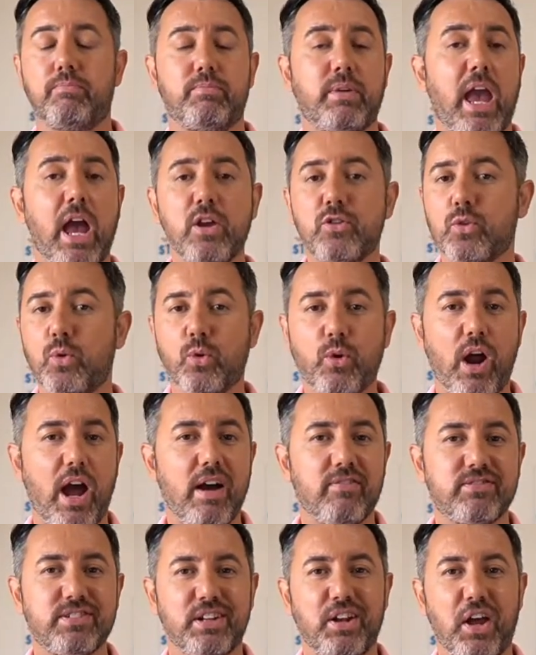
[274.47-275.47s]
casual
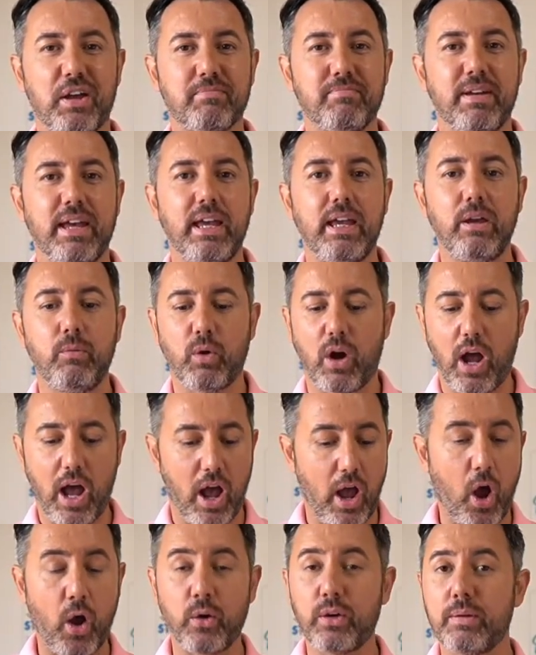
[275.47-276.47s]
crafter like me, where
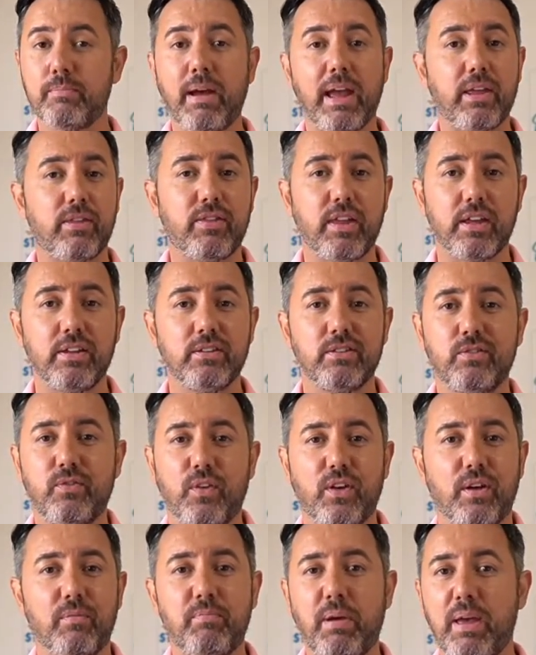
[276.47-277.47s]
I only make things
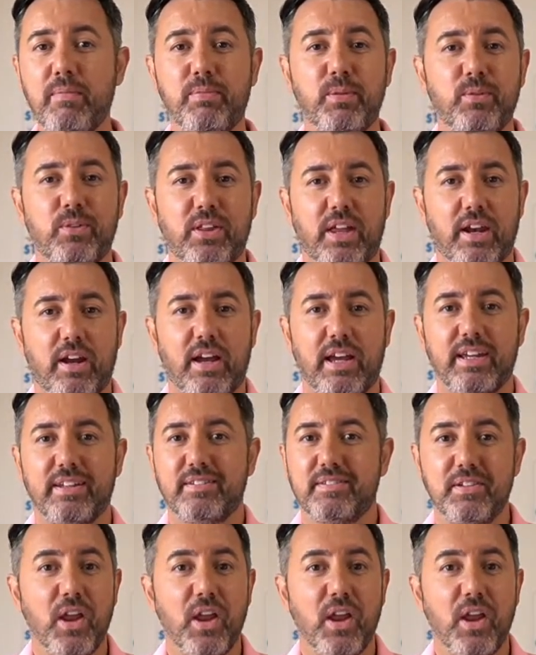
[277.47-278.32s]
for people that I